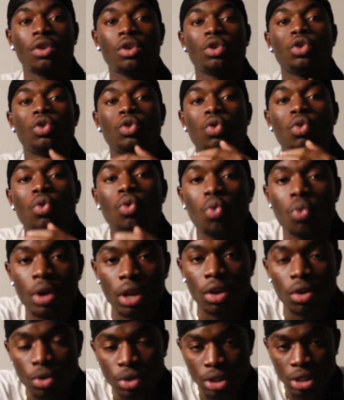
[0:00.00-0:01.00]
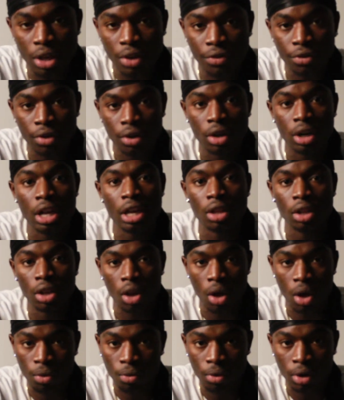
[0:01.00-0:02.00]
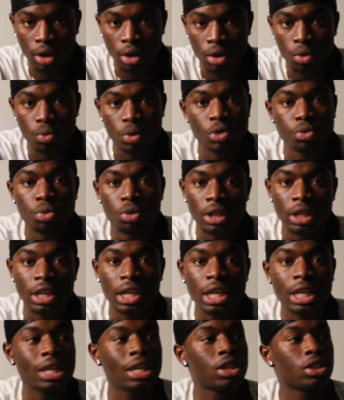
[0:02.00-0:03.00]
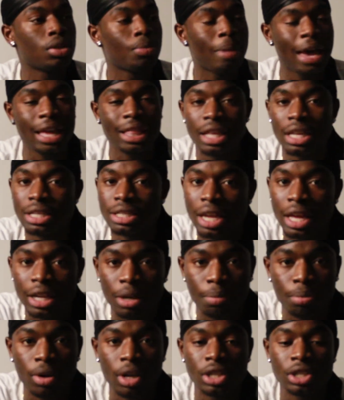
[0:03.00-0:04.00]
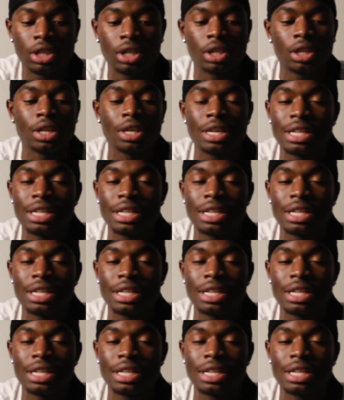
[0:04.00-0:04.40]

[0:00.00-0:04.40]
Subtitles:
you will suffer in the long run, which will lead to bad things like depression,